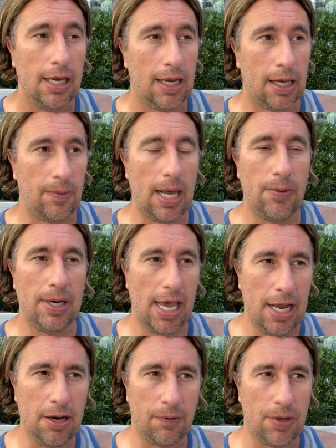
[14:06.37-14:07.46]
Like when I would
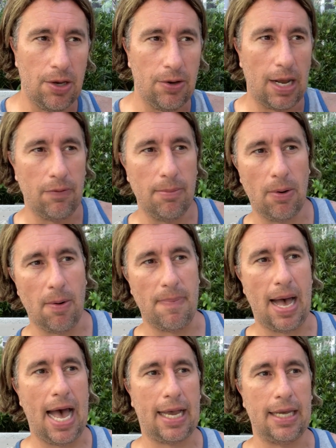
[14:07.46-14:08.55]
interview, I remember
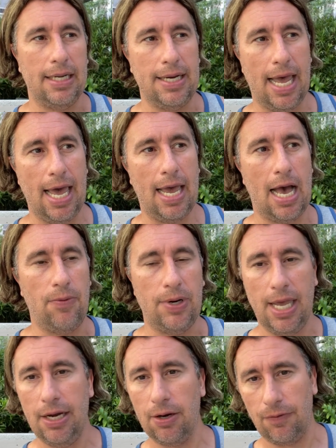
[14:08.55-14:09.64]
back in the day I
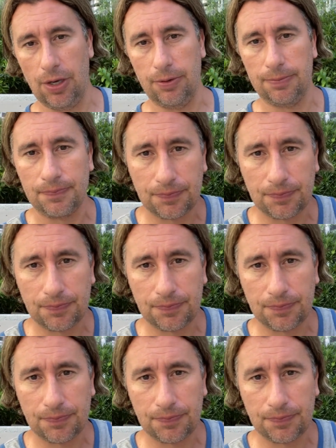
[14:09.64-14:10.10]
would interview